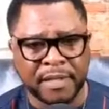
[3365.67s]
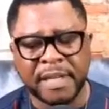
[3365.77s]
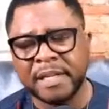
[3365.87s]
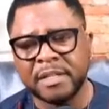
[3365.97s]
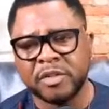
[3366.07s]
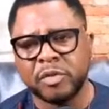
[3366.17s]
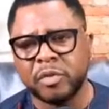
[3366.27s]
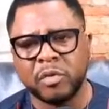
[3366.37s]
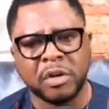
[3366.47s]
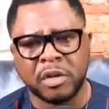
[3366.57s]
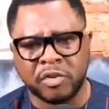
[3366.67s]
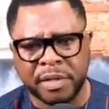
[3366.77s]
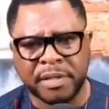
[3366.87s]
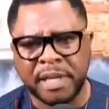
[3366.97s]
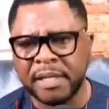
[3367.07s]
Take this to your country.
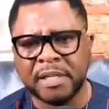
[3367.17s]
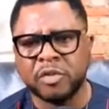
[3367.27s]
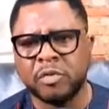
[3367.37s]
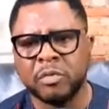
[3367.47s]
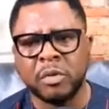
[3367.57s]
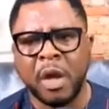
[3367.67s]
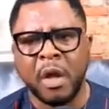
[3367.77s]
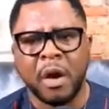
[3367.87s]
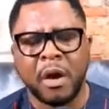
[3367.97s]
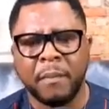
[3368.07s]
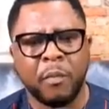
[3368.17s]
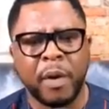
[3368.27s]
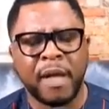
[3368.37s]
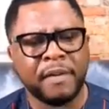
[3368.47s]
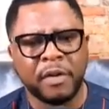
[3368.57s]
Take this to
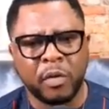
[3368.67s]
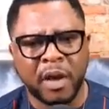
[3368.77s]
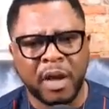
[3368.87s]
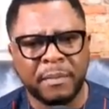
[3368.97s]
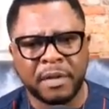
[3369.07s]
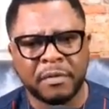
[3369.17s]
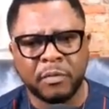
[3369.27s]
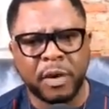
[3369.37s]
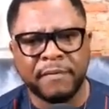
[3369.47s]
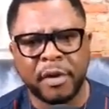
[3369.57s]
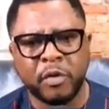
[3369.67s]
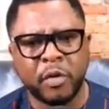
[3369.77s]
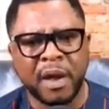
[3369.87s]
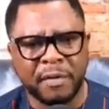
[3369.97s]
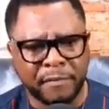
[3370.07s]
wherever you're
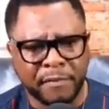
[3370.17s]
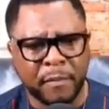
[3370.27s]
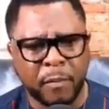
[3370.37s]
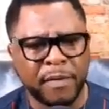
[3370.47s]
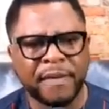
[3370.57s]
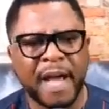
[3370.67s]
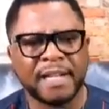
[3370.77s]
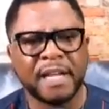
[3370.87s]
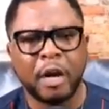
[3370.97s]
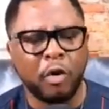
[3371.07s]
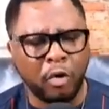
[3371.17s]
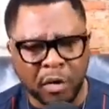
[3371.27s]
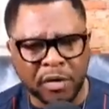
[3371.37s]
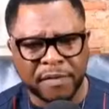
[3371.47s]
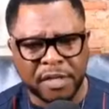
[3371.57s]
coming from. We've had a
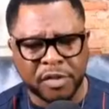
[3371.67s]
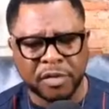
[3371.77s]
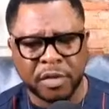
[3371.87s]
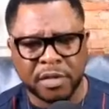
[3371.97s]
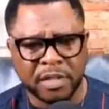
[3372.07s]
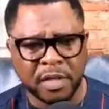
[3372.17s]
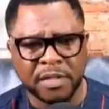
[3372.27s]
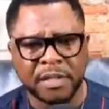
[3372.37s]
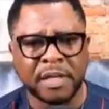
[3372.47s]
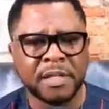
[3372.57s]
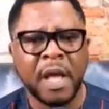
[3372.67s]
lot of issues on this continent,